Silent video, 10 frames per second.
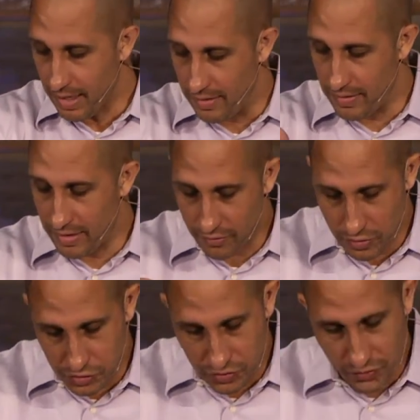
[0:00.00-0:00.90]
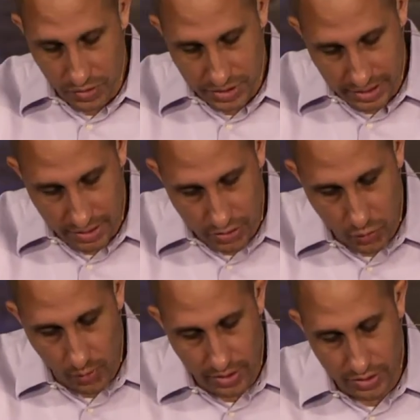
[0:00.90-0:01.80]
And then verses 14 to
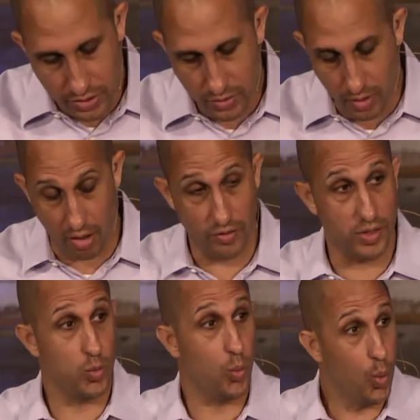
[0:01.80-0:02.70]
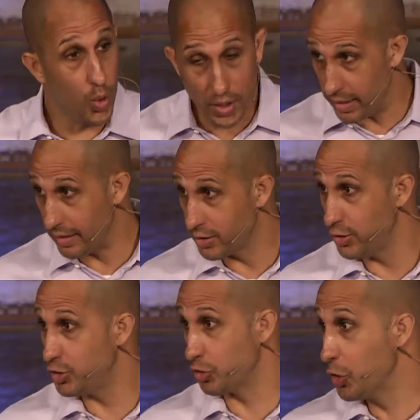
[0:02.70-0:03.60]
22 are the warning
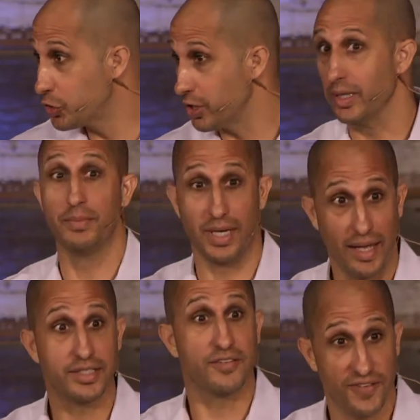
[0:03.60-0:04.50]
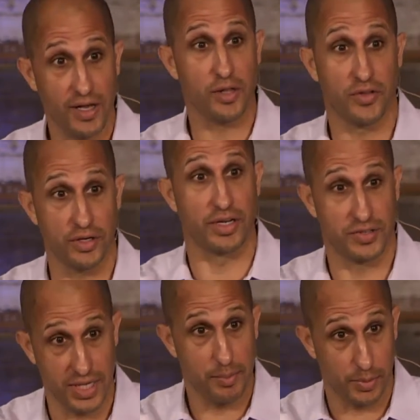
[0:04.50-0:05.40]
to Jerusalem not to follow their
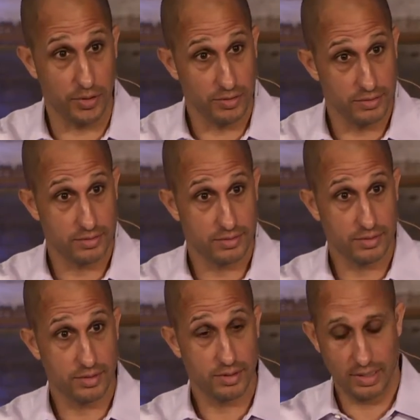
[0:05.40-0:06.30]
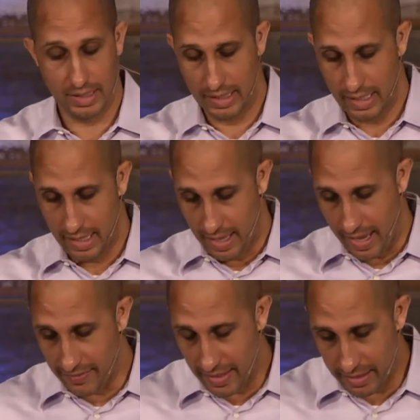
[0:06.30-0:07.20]
example.
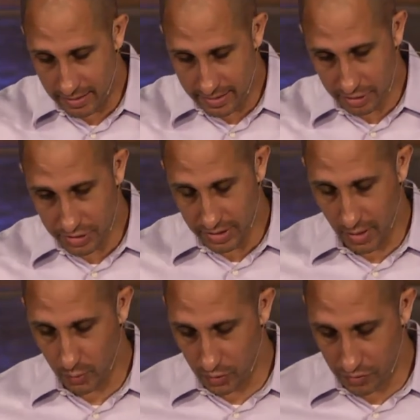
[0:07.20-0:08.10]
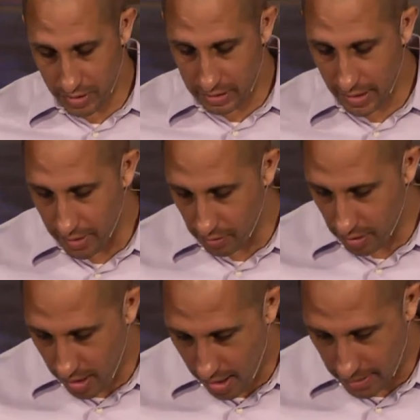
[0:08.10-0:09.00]
And then in the section that we'll read later
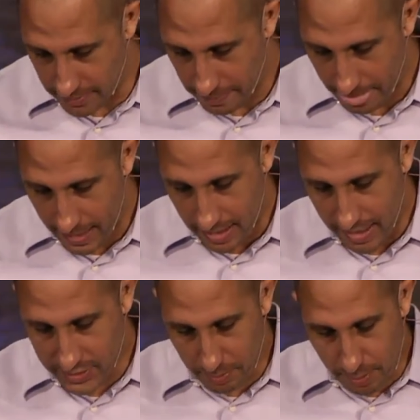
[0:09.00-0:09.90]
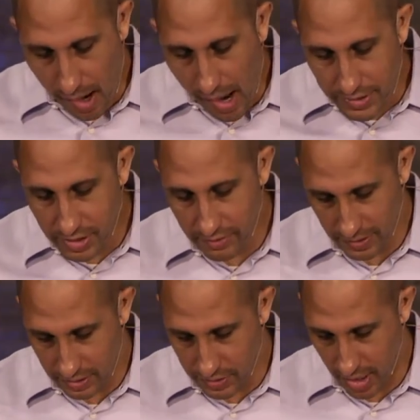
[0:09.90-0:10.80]
on is a positive
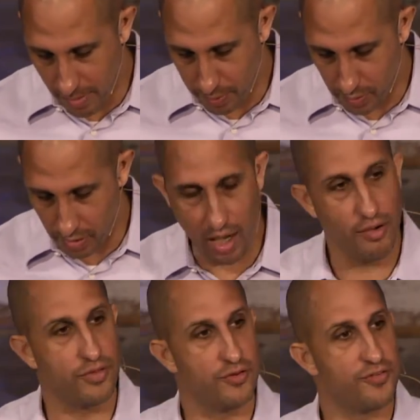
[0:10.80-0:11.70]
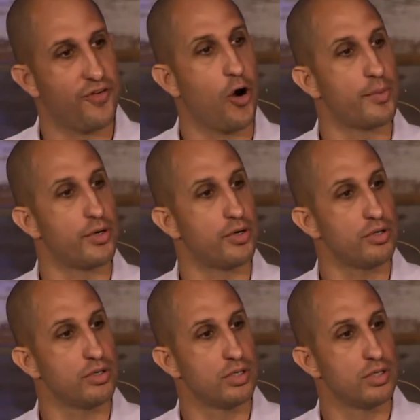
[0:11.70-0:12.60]
example of the farmer